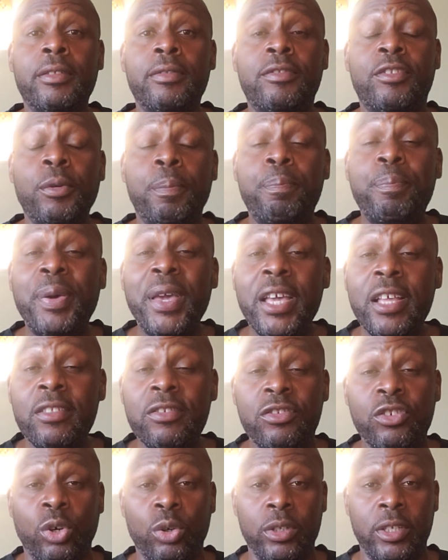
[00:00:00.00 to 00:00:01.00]

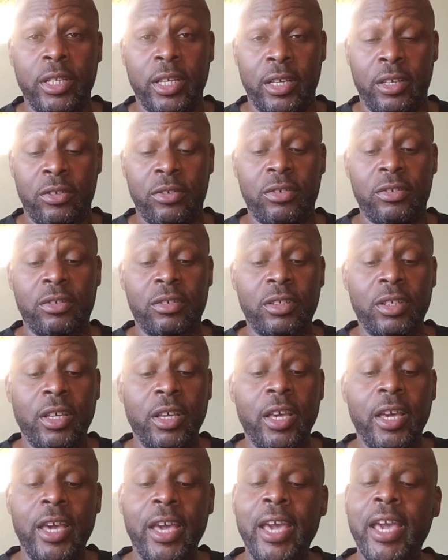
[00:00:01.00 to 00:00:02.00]
depends on this,
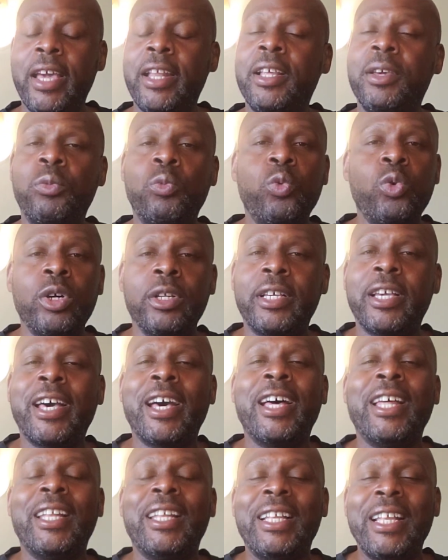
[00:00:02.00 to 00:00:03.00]
and it would
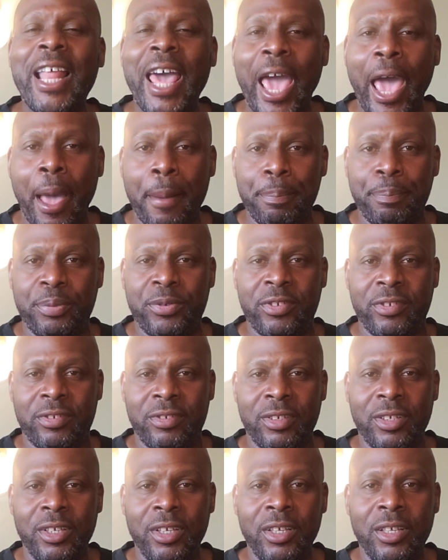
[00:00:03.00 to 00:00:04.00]

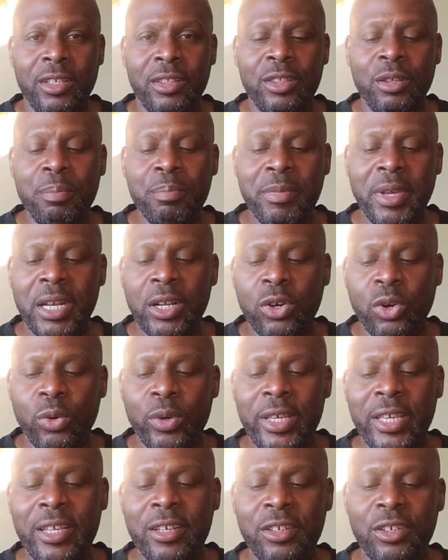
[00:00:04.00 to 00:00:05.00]
collapse the medical
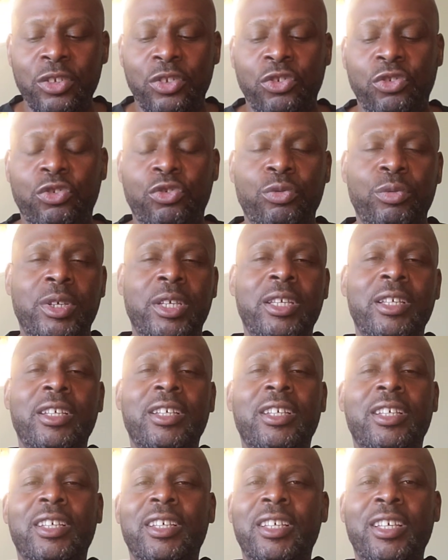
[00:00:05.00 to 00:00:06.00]
industry
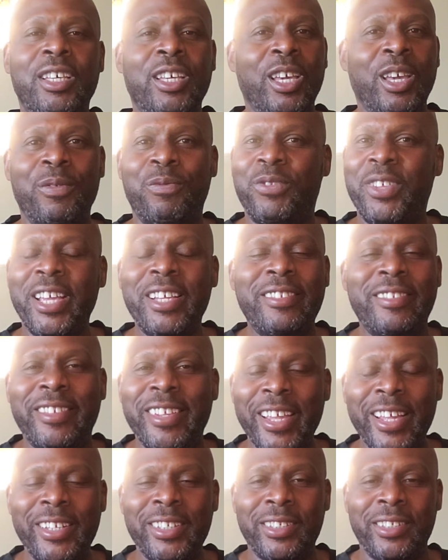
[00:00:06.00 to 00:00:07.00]
if they
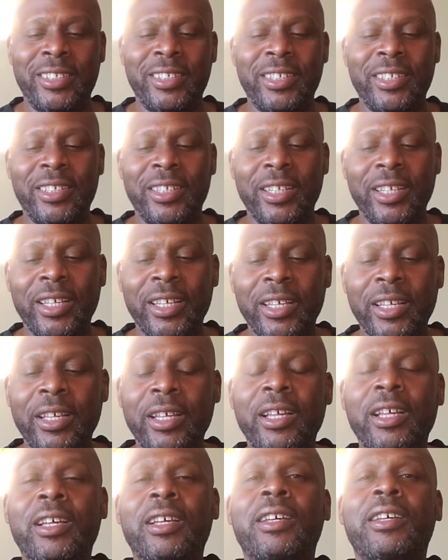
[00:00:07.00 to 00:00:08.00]
didn't
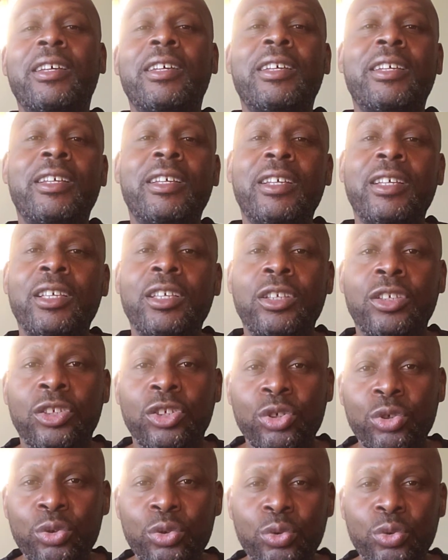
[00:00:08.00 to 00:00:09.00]

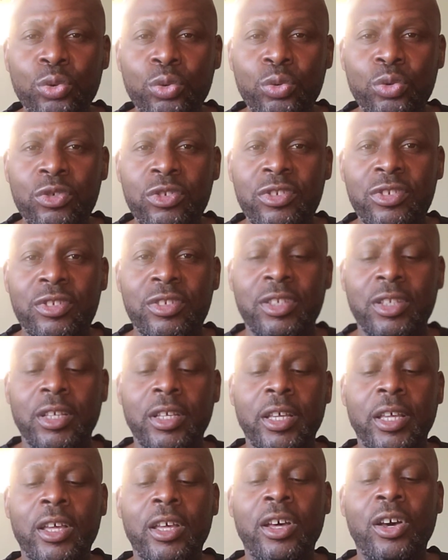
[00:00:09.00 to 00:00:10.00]
use
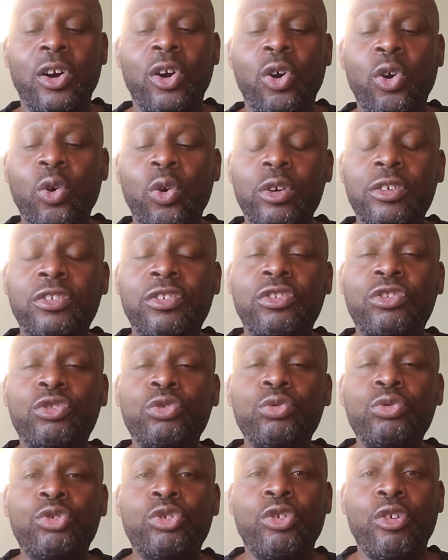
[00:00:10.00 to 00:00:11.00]

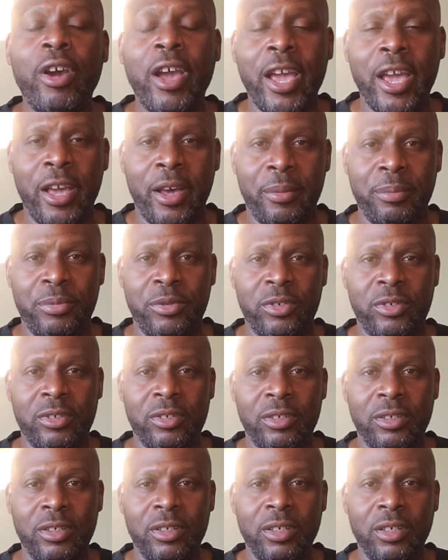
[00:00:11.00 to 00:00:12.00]
horseshoe crabs
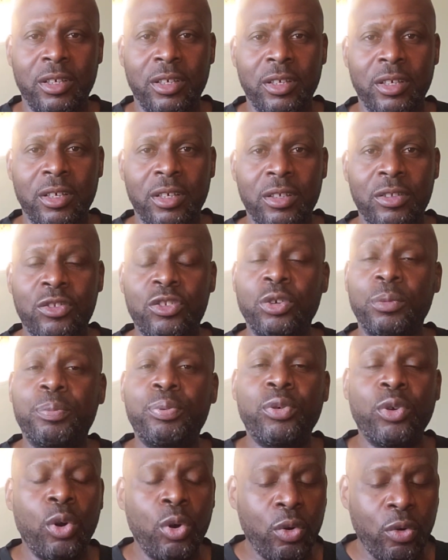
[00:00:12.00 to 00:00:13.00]
to
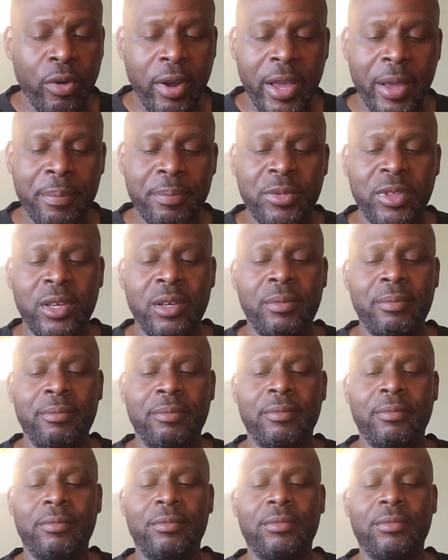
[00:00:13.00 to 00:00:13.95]
program them,